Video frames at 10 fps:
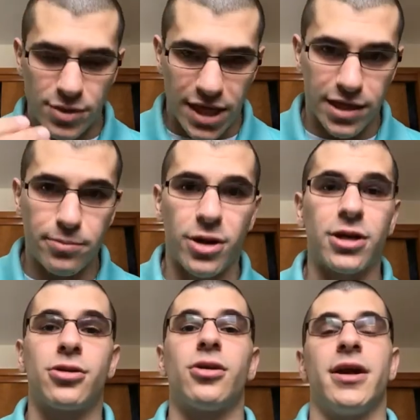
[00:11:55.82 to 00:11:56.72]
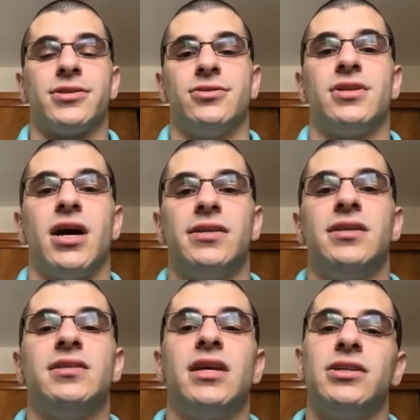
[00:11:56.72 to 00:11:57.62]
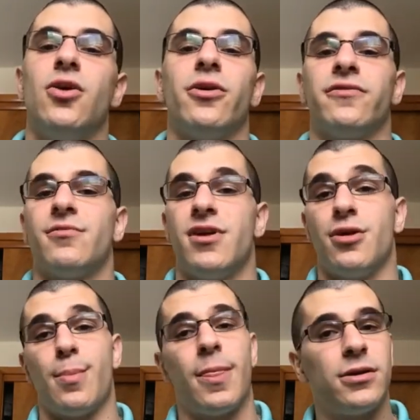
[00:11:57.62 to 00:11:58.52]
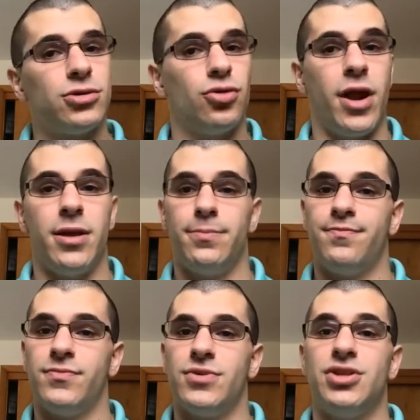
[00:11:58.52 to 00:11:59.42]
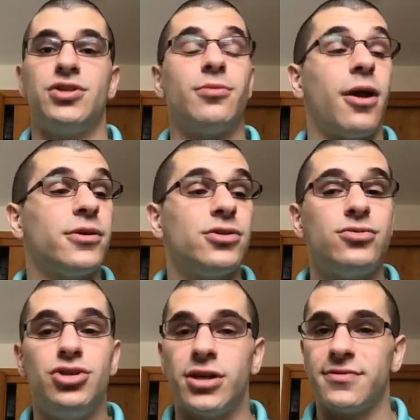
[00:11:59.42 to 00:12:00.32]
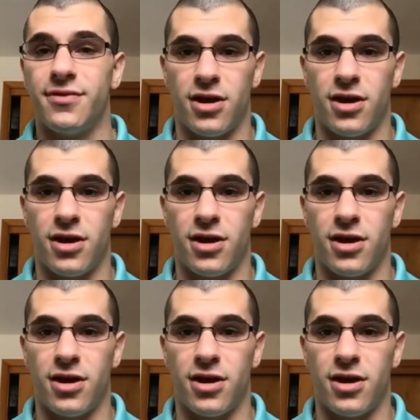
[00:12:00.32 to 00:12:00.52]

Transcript: kicking butt on her exercises and going from there. Great. She's probably going to do just